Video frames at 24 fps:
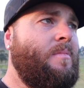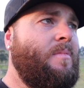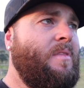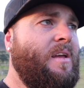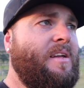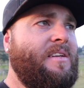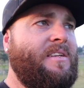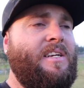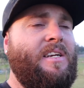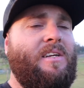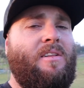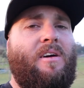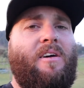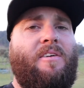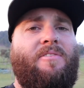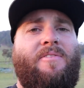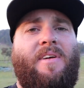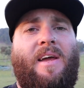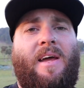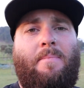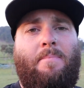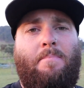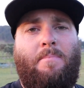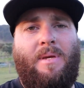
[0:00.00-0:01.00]
until I
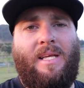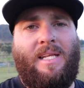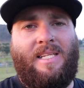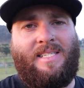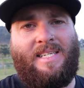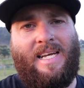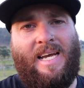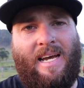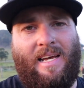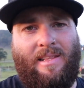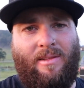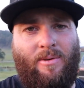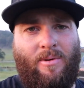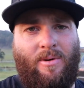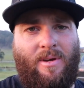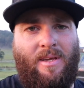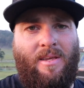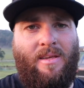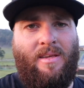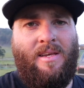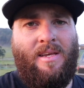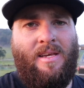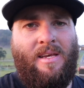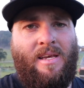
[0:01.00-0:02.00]
found Mitt's
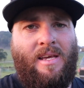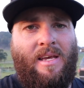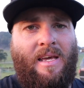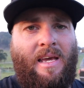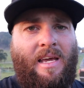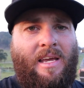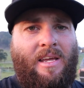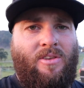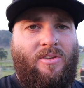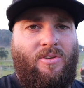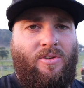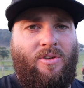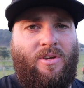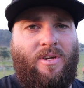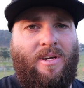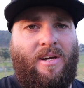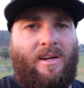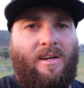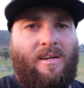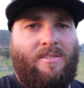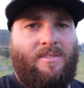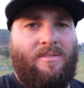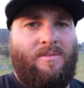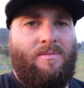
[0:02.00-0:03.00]
Alloy in
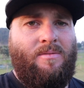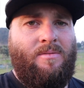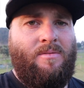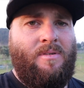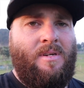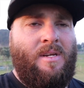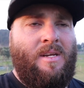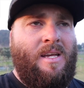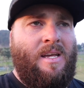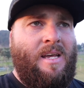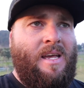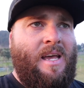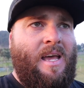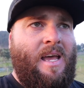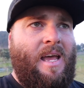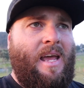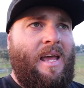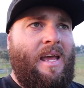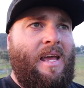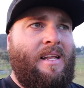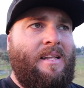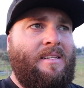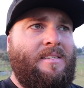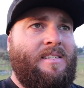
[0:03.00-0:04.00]
Newcastle
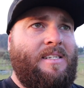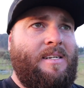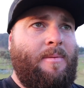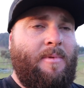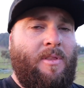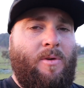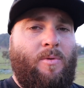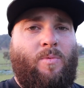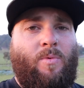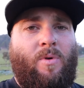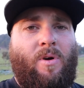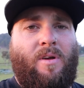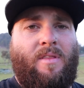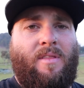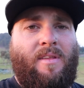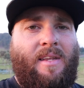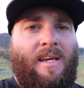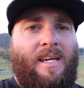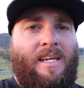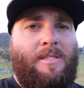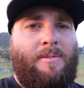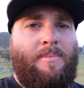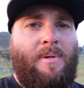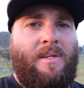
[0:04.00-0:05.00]
and some of the work that
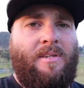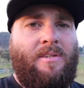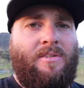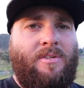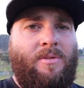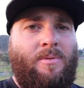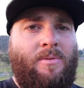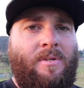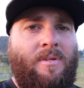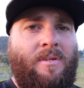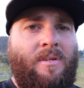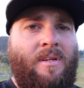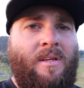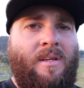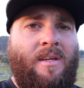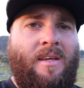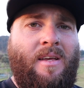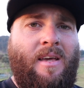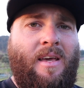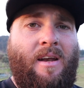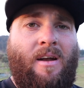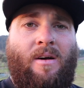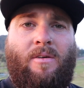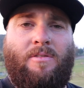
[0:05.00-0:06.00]
he's been doing,
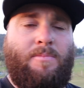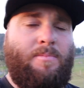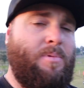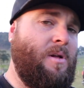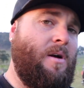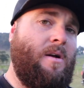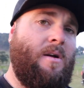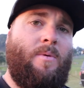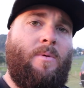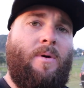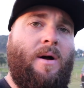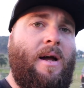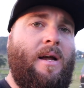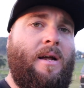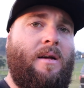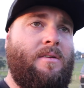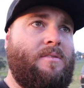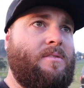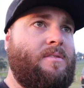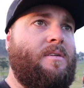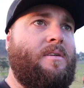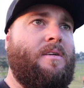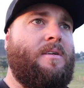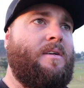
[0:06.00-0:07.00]
and I was blown away. I
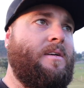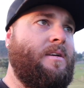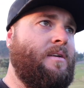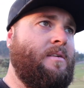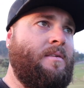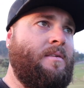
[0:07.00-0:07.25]
was like,